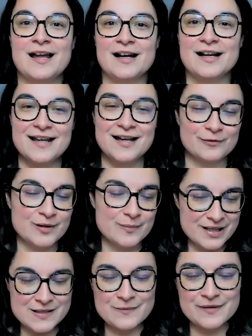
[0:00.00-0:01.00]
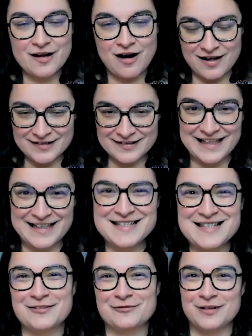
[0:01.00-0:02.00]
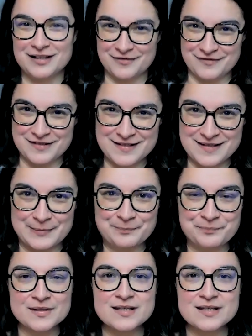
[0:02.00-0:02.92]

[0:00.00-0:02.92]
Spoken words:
Again, we mix with context and relevancy.